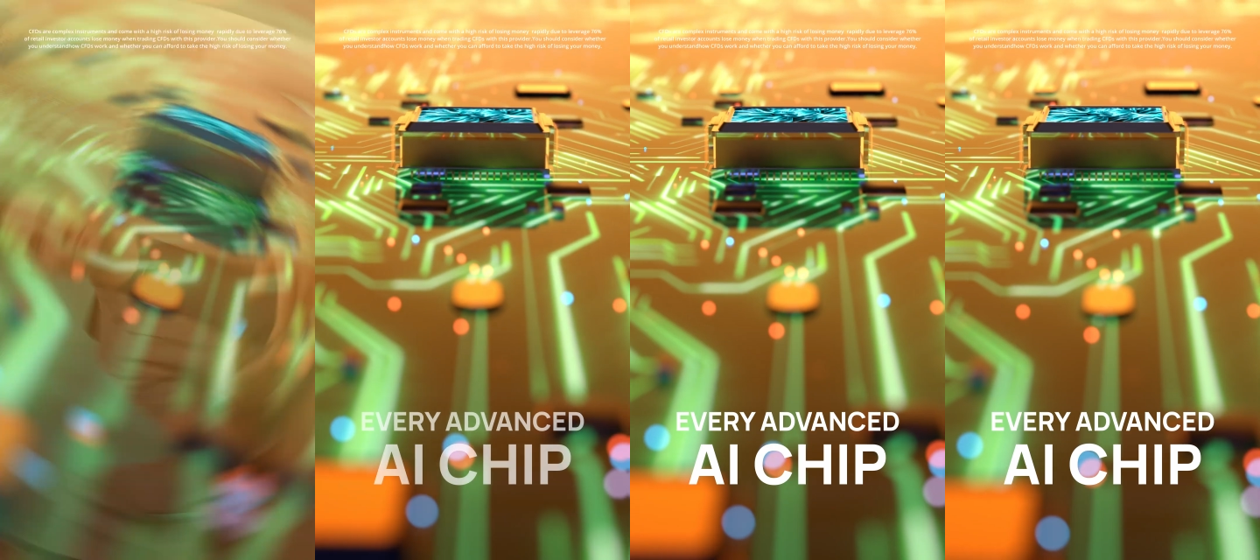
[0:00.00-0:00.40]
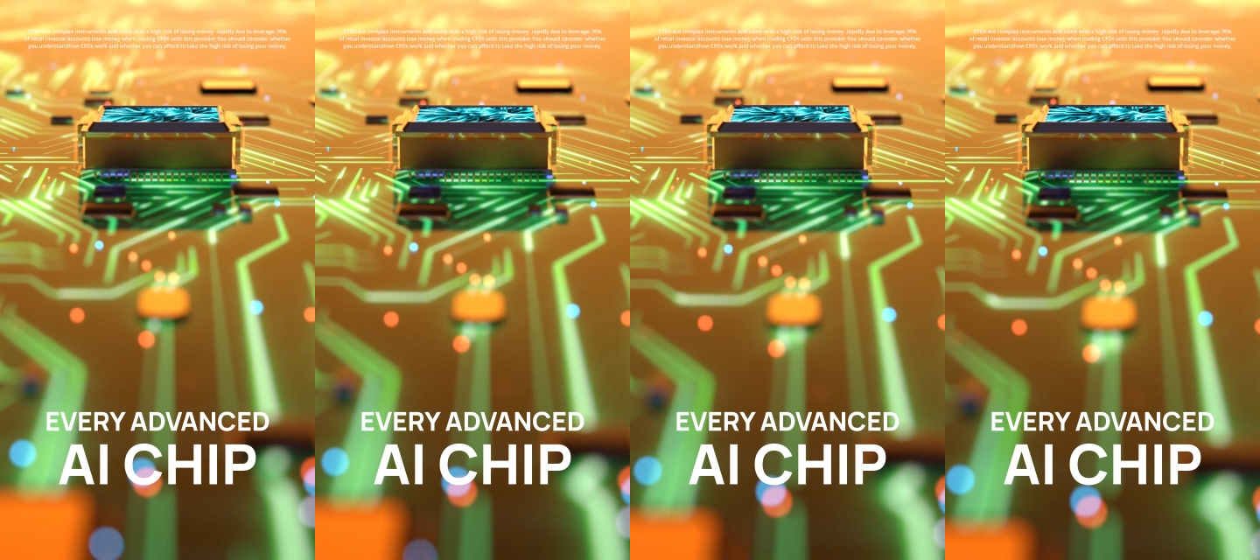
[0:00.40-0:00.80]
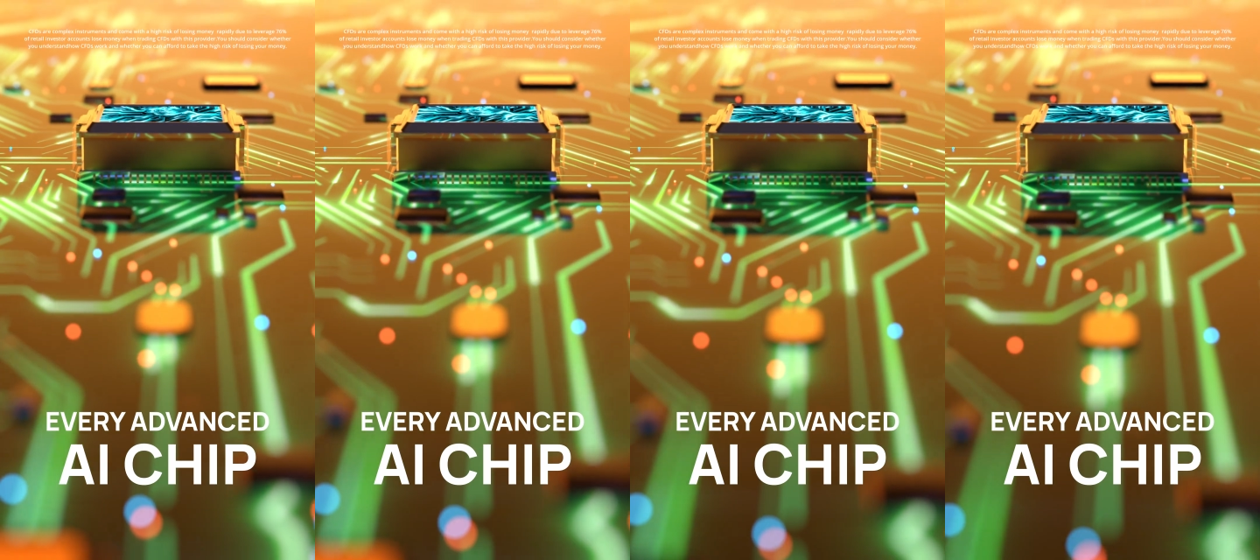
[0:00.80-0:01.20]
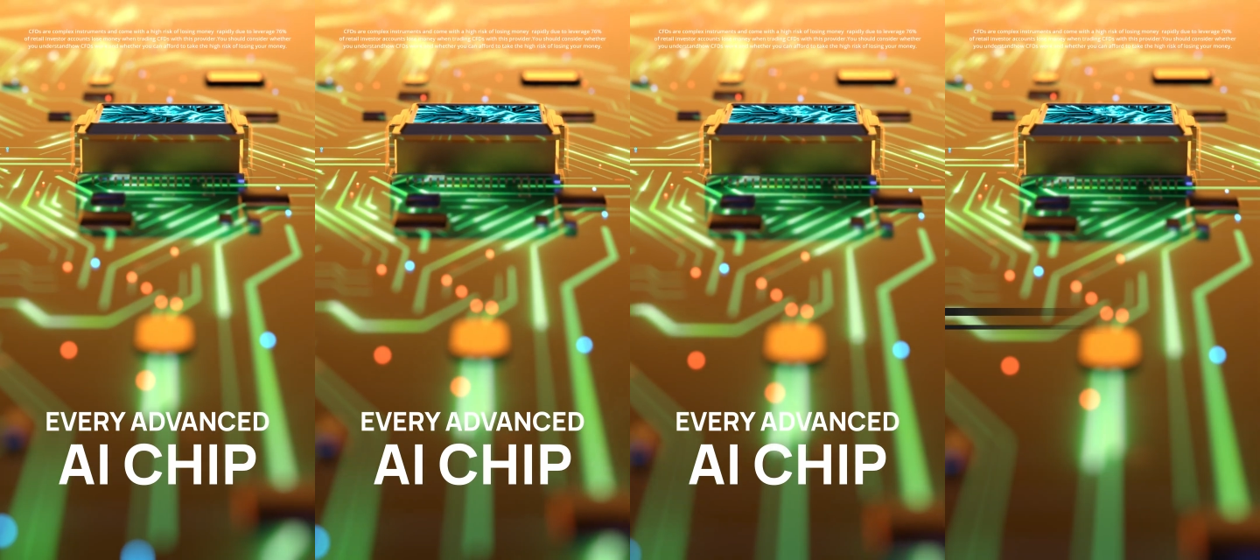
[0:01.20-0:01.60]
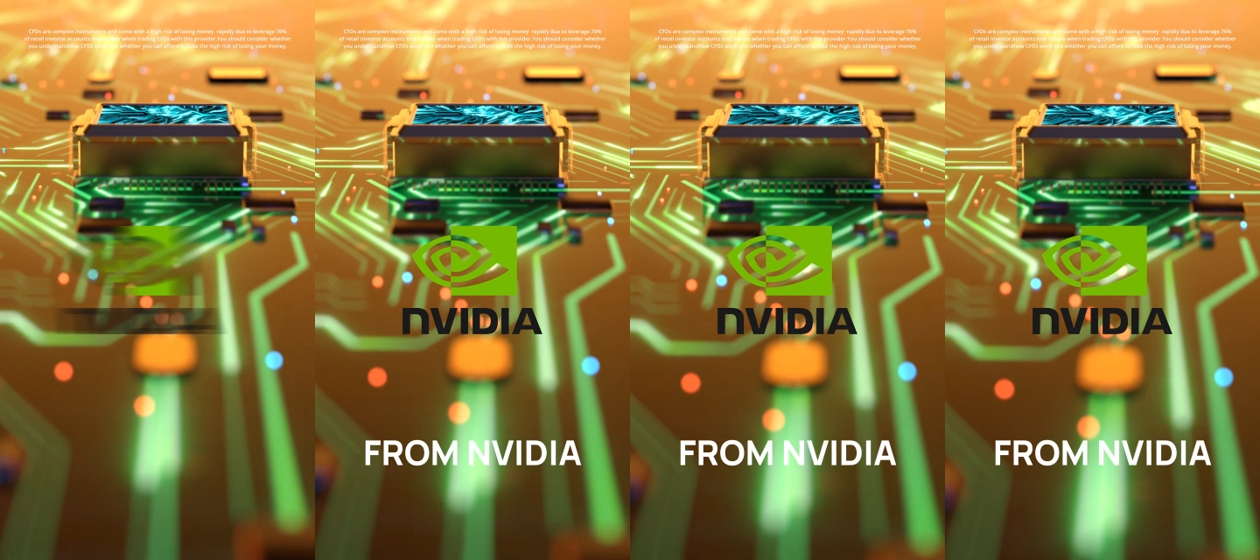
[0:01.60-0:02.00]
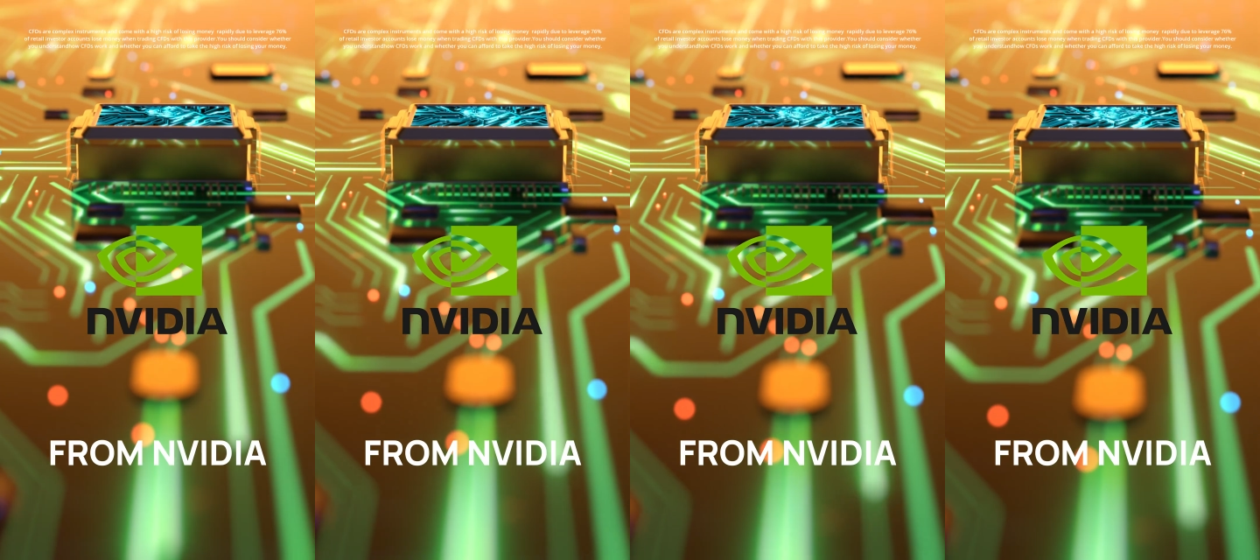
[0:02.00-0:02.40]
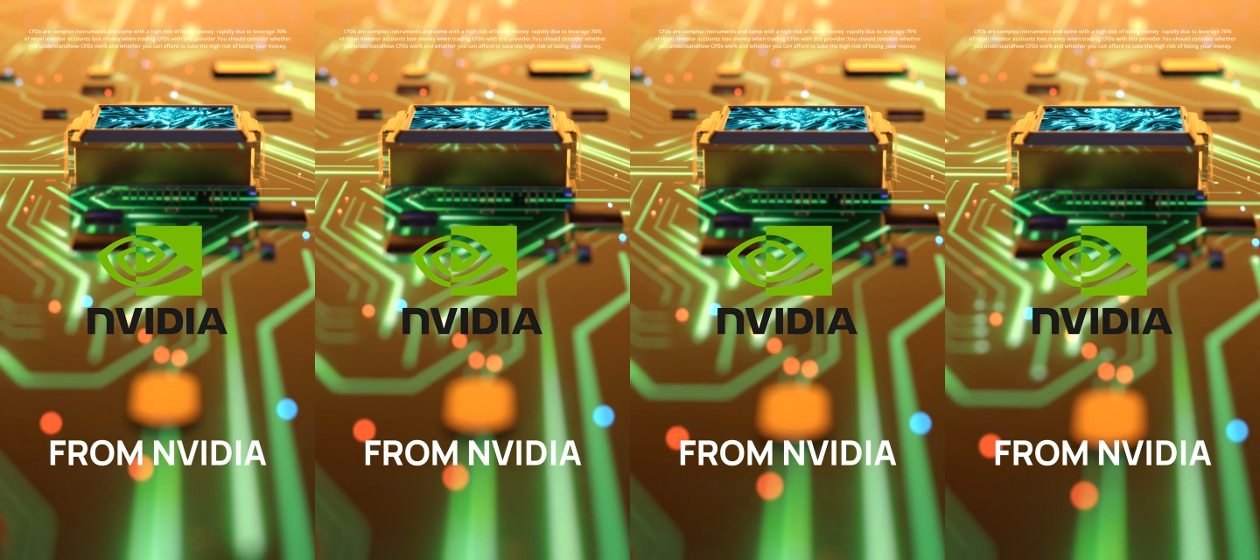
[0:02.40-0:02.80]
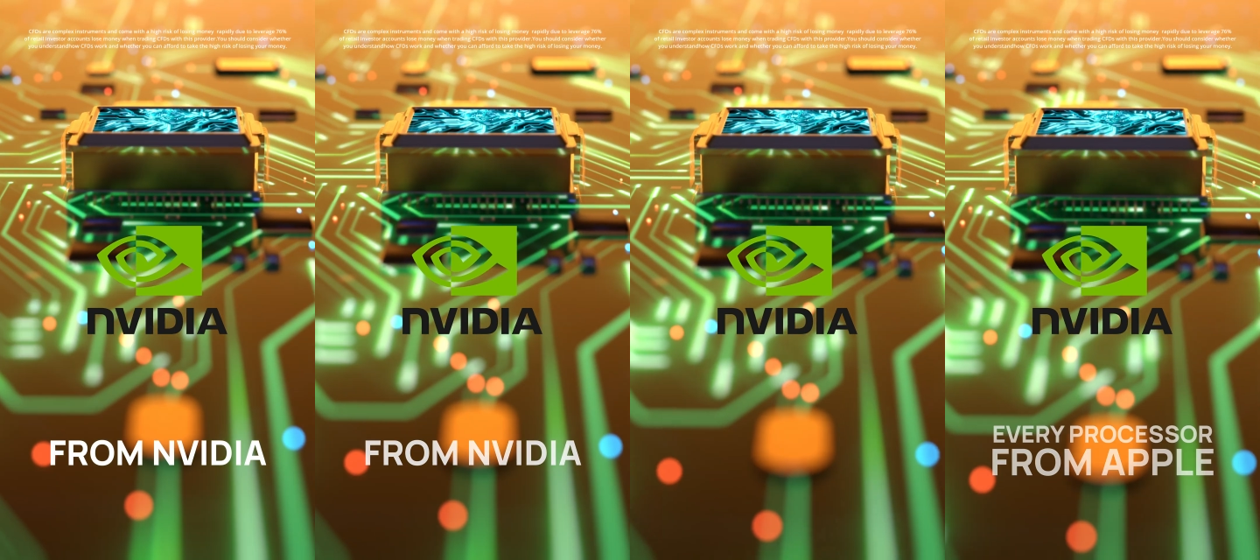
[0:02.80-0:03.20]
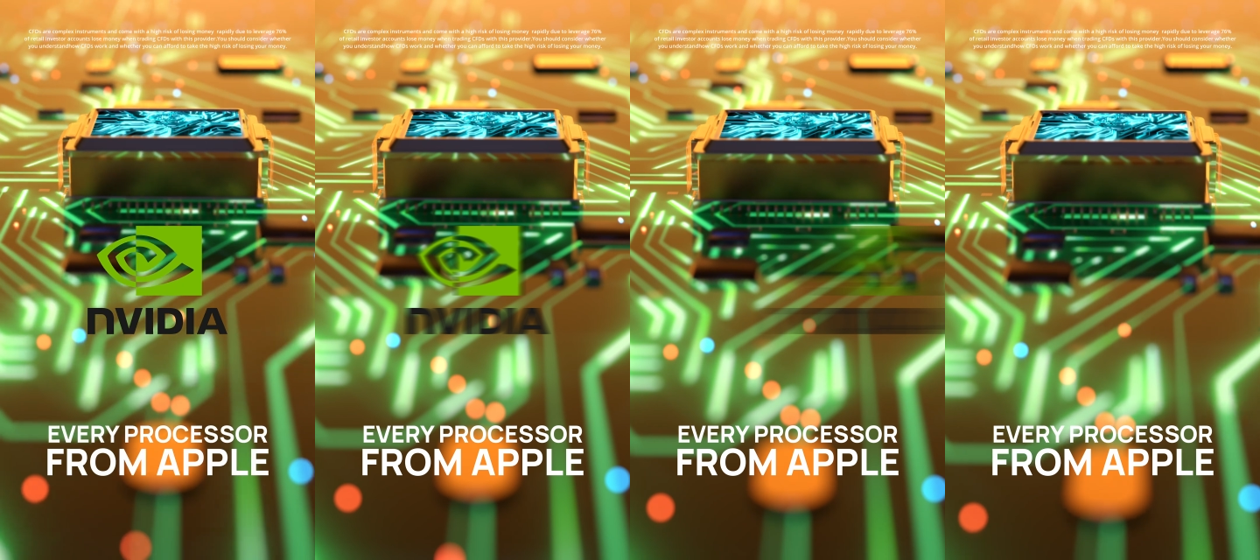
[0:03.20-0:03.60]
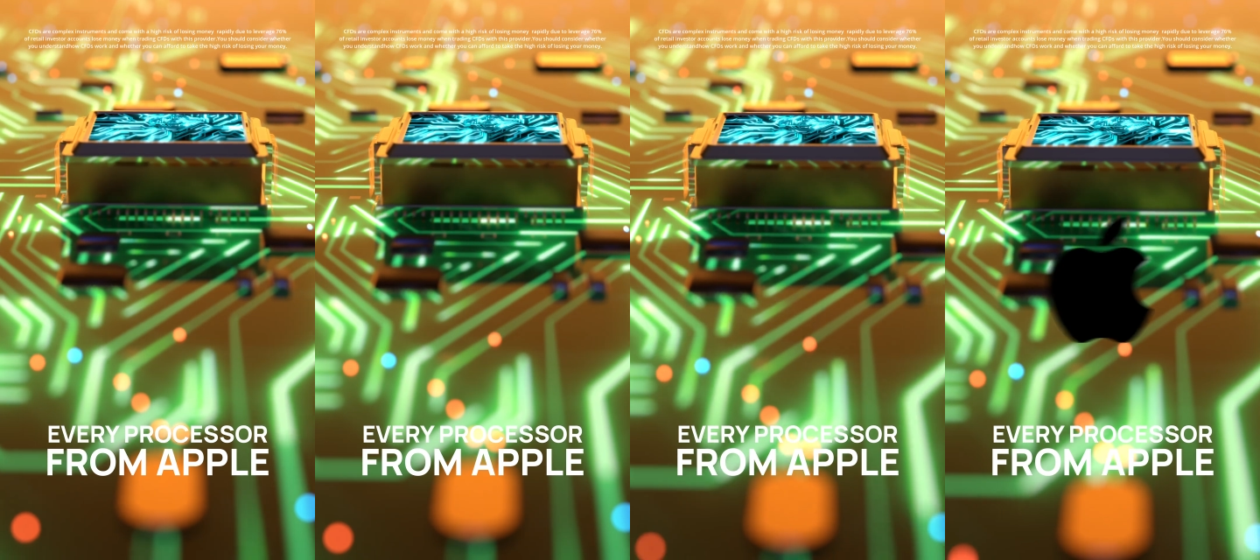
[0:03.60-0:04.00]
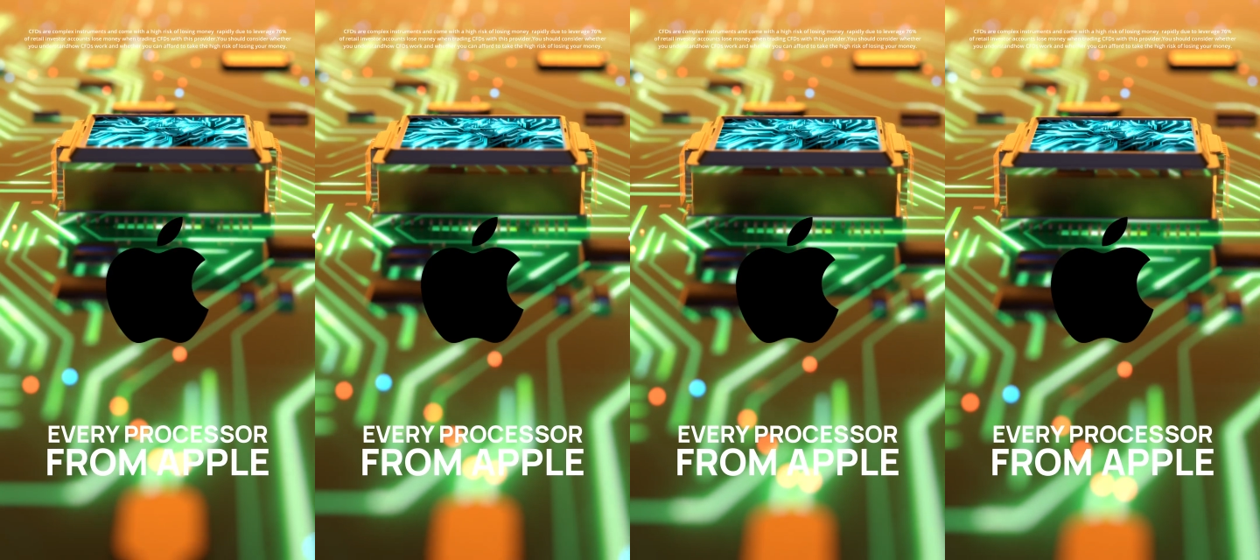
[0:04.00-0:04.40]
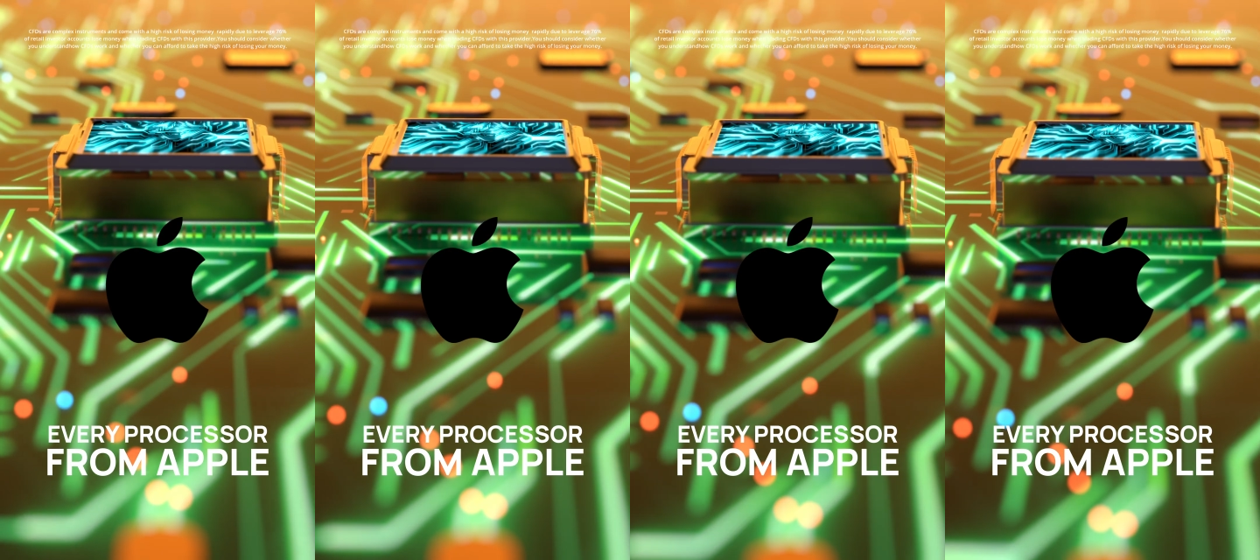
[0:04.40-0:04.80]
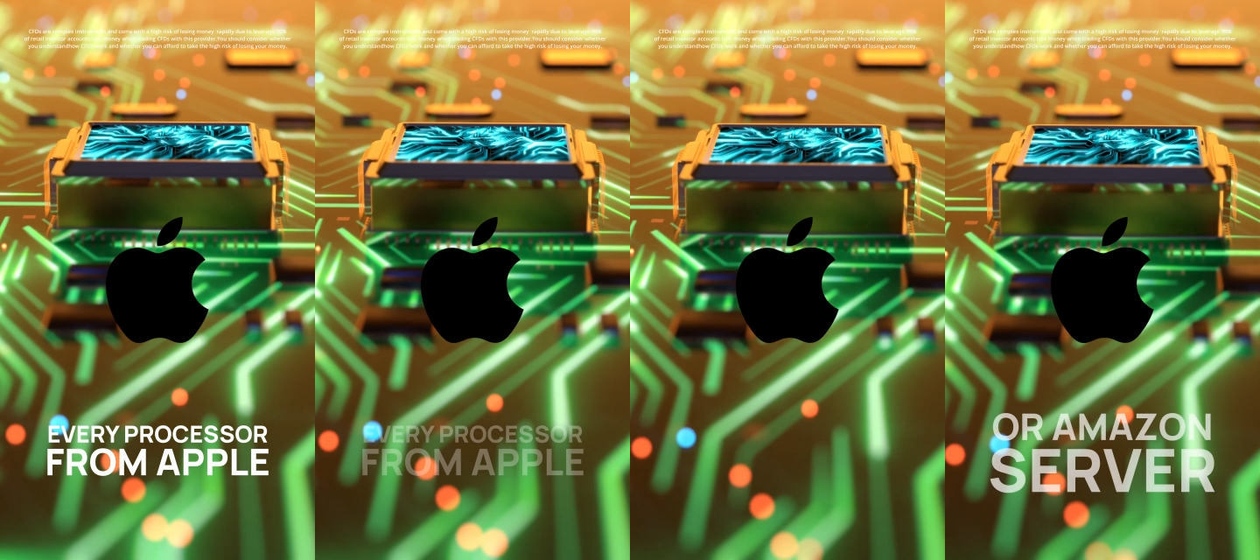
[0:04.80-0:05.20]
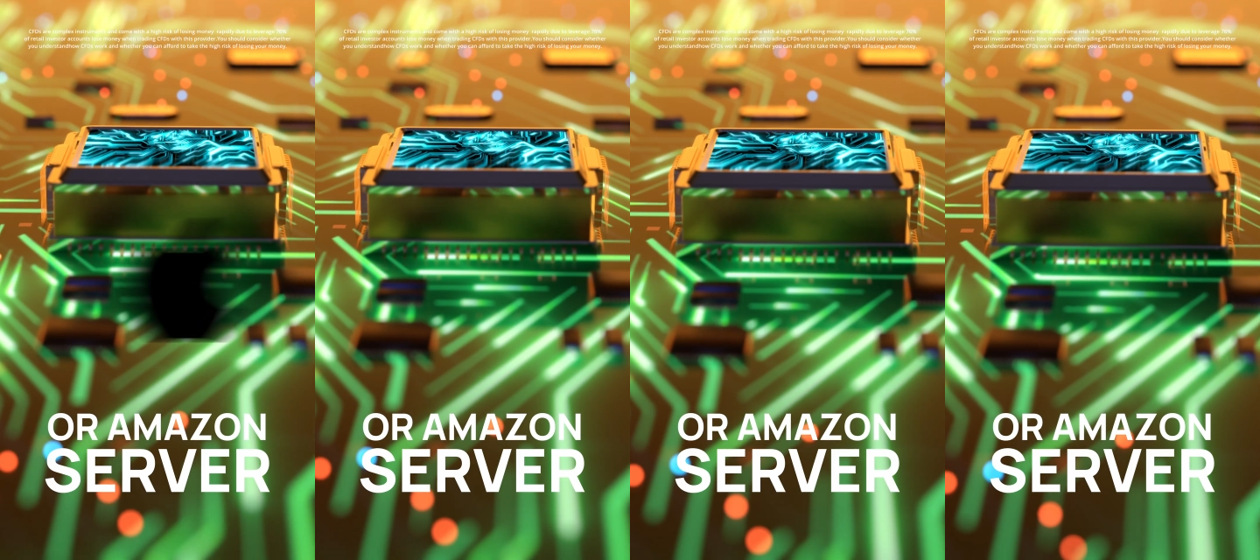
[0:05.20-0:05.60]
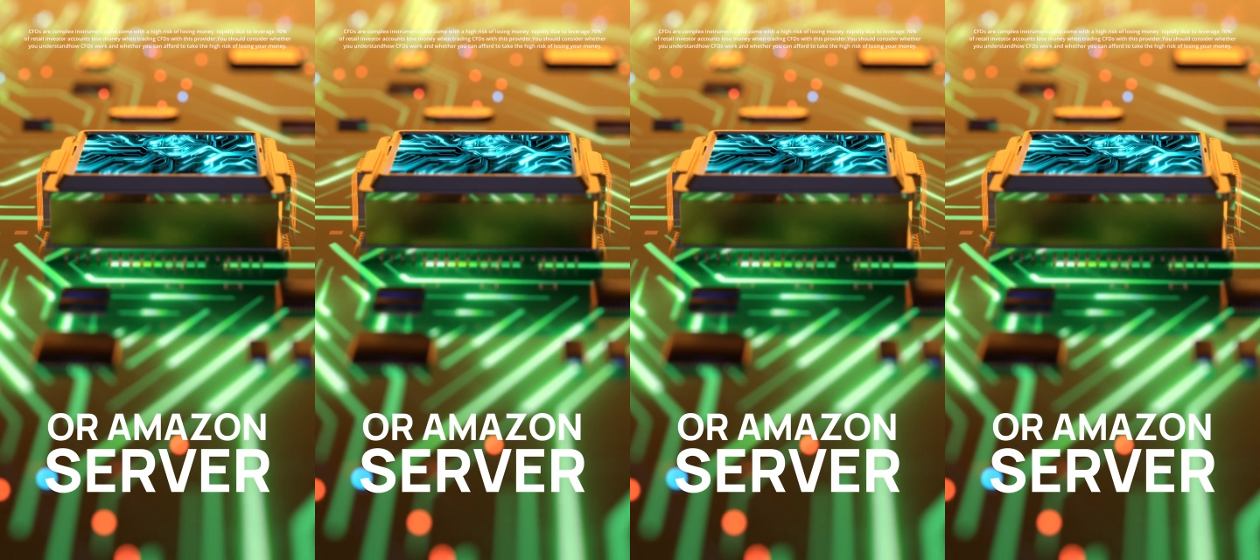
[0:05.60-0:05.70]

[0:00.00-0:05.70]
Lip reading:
(no speaker visible)